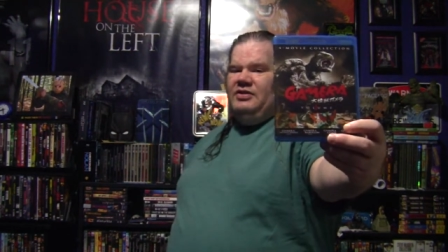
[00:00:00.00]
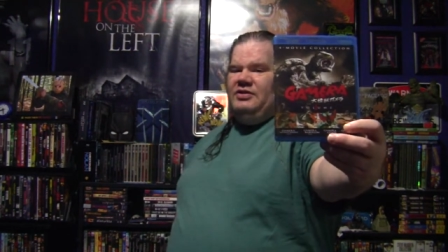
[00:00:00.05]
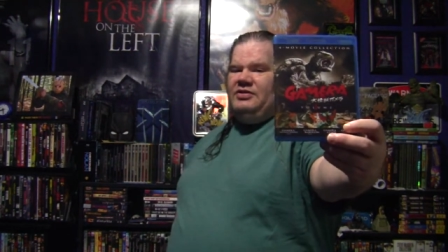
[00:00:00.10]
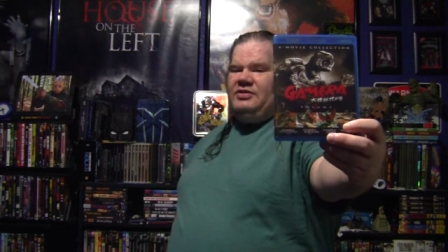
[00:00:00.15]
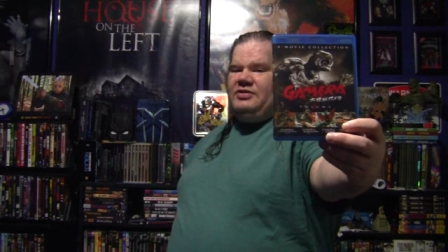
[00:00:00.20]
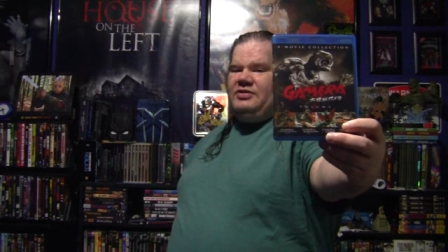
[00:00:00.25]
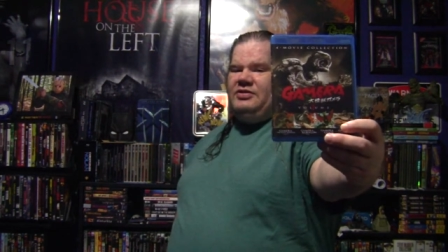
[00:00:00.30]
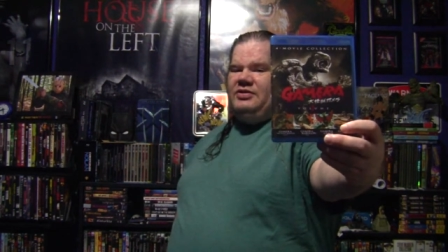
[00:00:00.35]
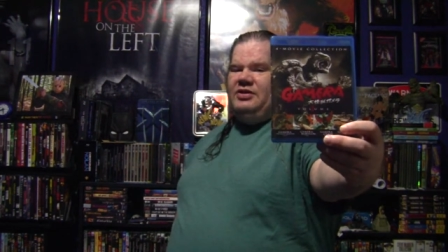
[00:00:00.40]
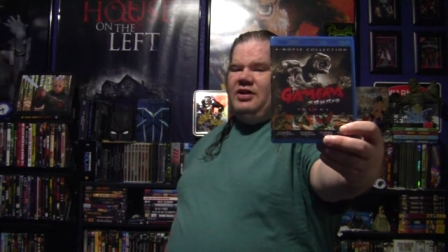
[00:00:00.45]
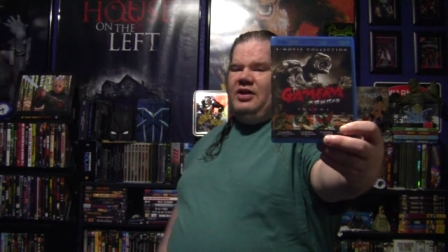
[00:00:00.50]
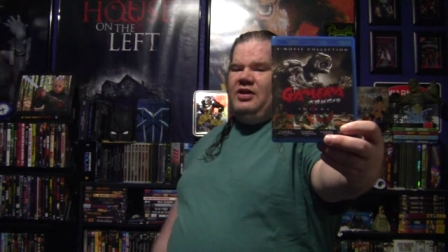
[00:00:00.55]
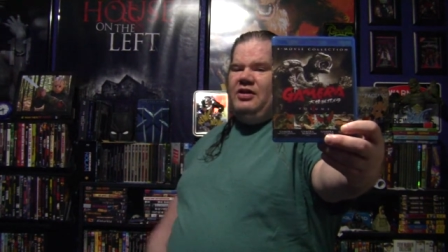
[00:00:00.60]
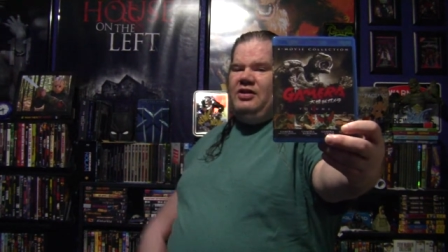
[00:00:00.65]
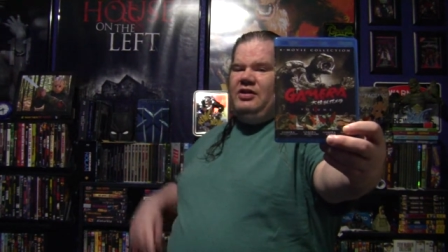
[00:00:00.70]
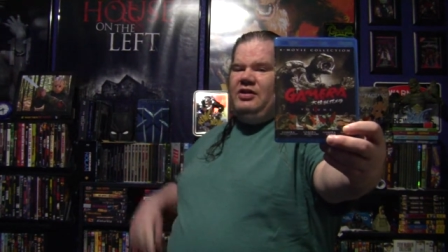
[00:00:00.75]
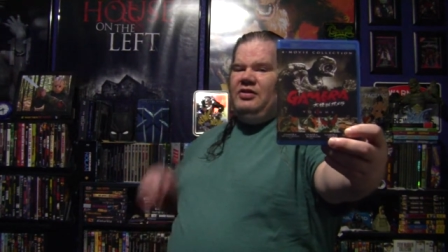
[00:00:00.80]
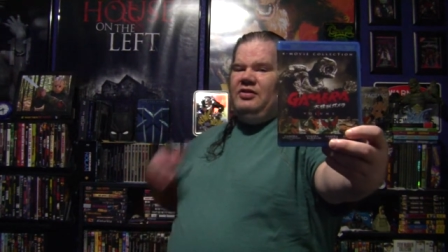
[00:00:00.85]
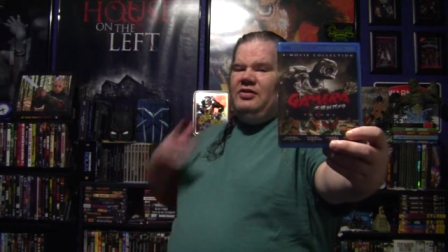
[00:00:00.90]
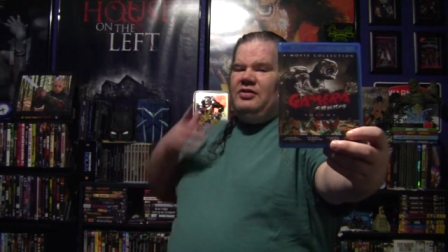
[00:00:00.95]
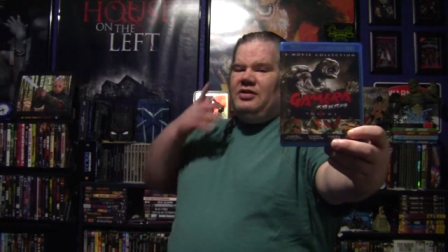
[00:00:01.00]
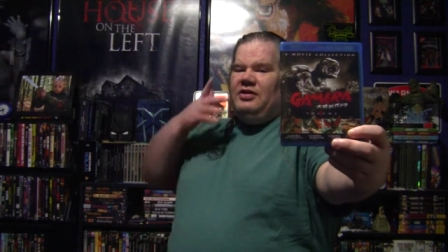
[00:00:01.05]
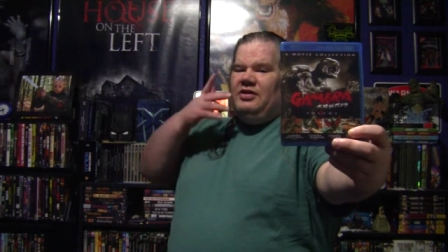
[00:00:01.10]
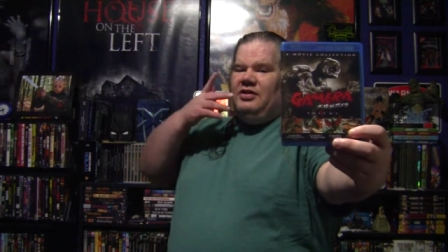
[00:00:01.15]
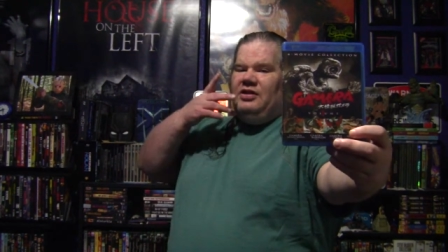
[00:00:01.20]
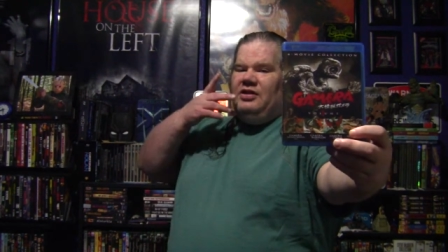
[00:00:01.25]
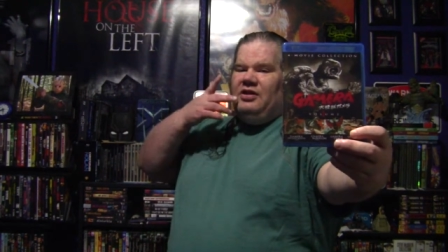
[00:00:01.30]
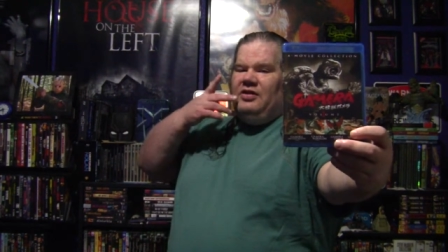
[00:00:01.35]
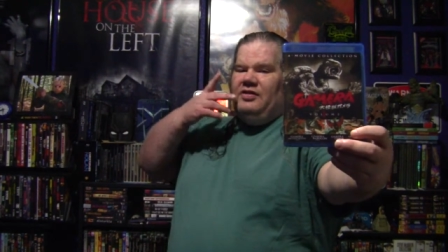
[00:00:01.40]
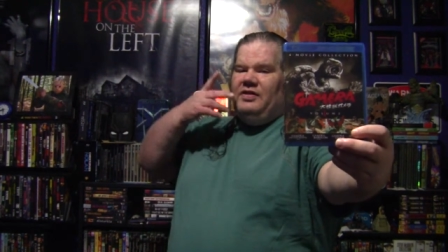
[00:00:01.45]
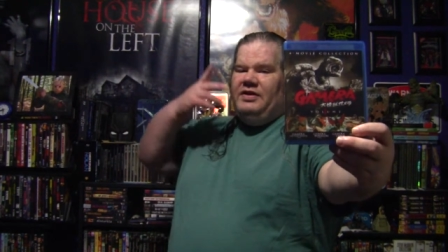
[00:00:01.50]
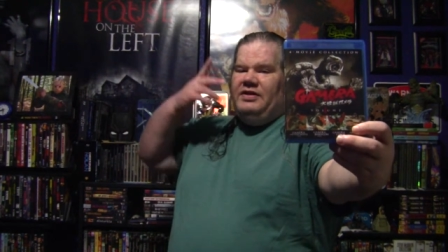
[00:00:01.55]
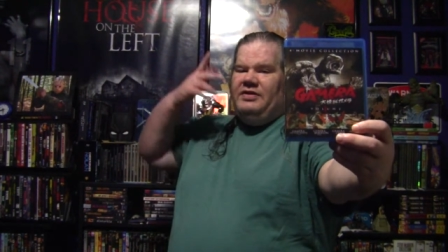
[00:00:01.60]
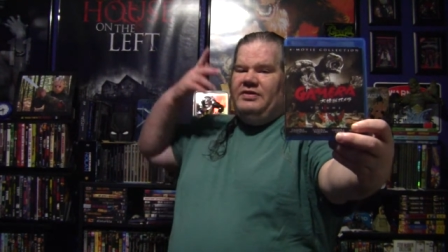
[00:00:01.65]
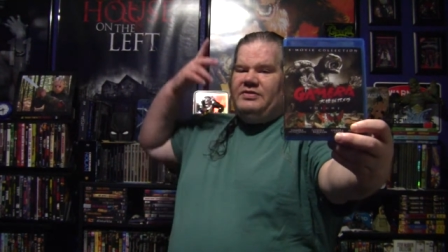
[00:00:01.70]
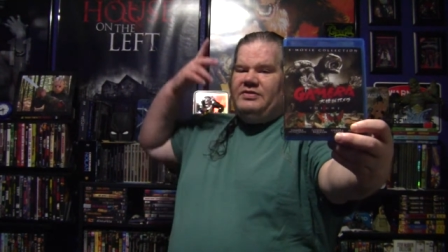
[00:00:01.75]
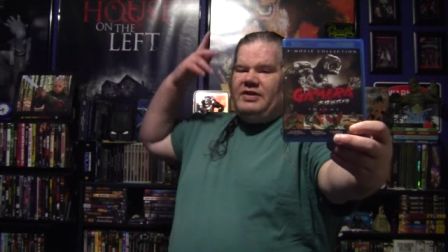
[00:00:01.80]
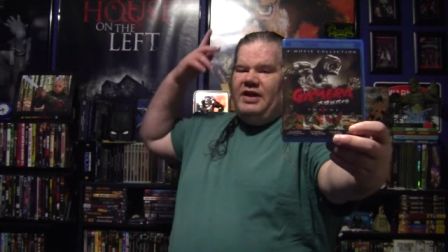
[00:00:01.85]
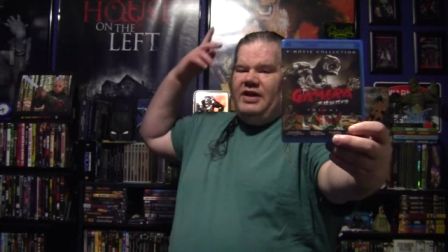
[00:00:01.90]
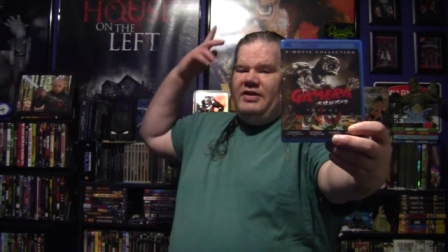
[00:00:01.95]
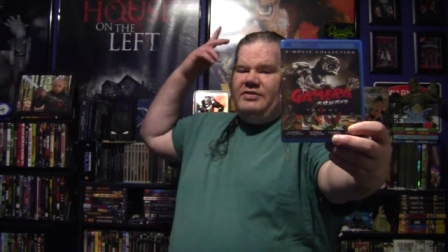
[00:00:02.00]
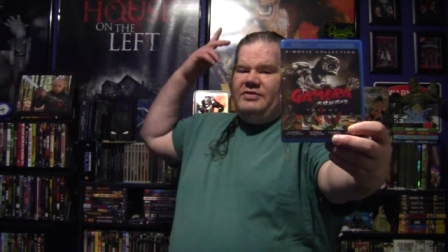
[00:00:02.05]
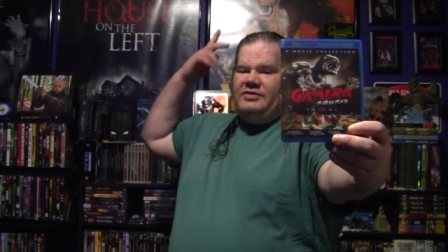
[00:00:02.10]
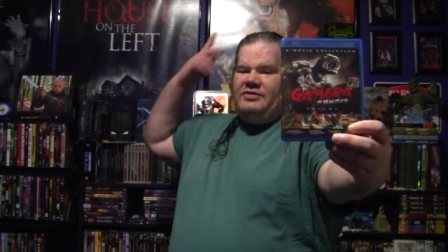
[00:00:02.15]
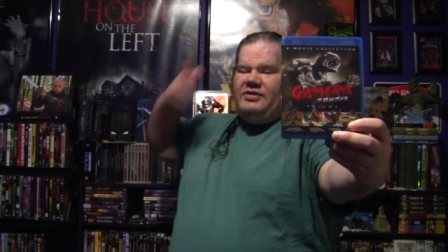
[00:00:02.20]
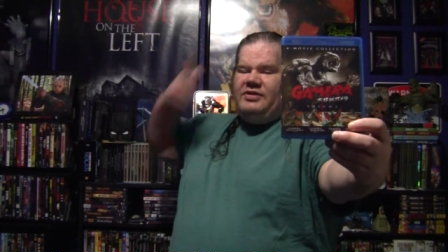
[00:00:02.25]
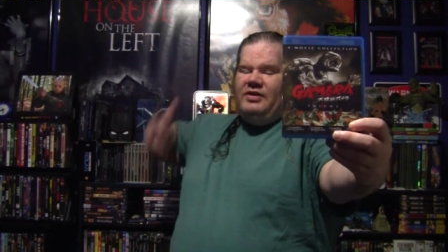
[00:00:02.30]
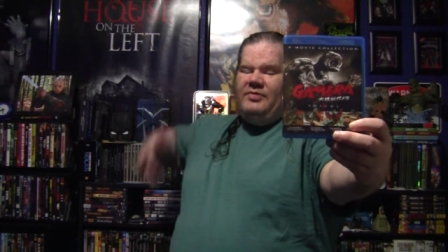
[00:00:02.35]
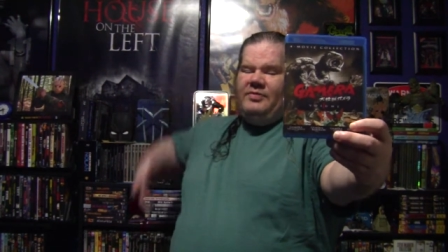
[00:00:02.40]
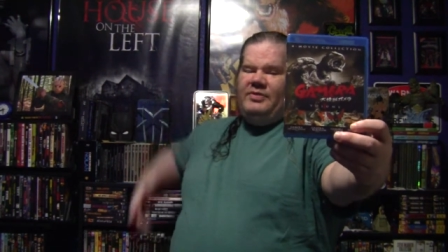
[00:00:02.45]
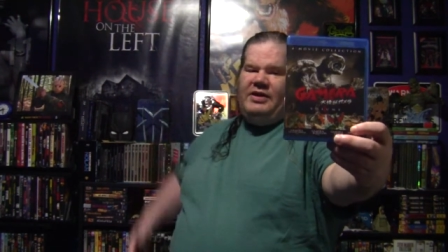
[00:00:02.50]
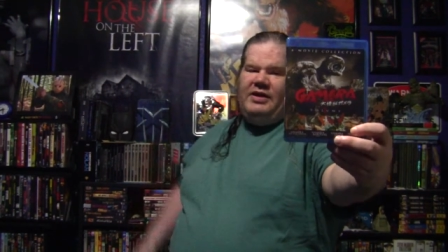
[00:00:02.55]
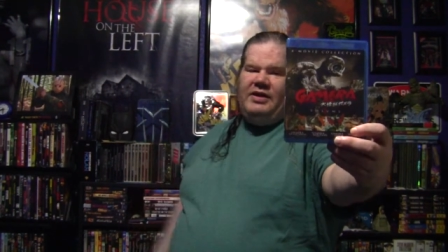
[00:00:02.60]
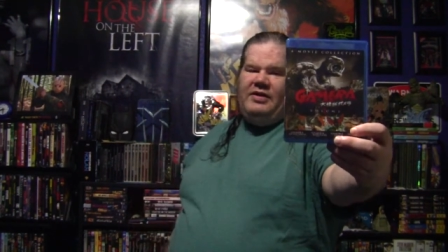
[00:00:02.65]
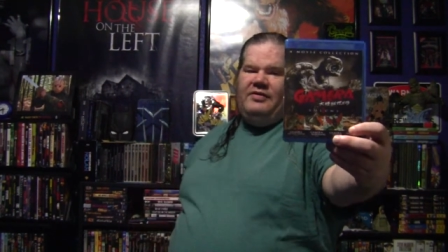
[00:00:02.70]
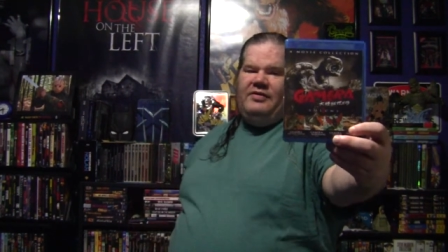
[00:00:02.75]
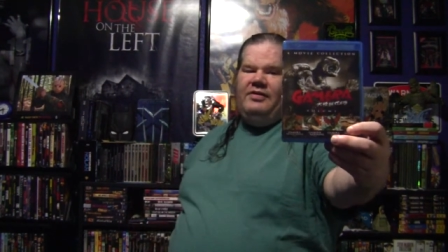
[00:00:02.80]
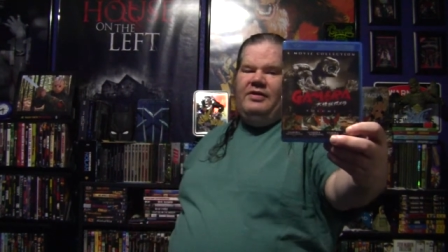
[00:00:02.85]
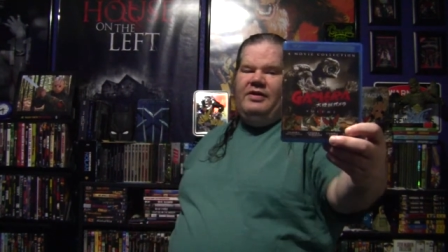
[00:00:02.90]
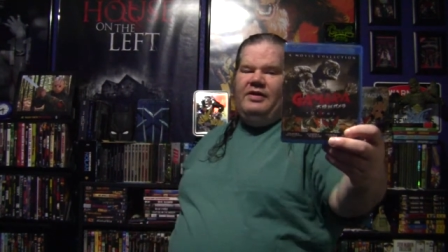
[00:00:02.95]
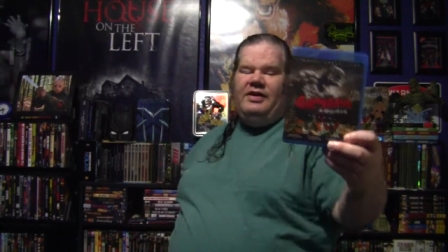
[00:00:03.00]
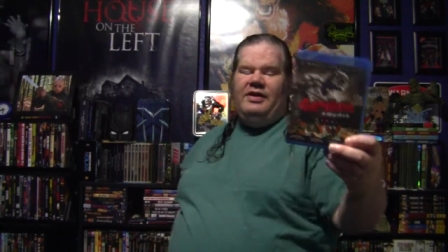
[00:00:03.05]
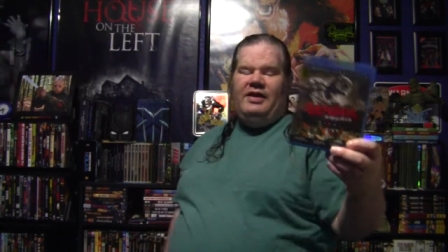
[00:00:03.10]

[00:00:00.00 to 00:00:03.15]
looking, you know, incisors coming out.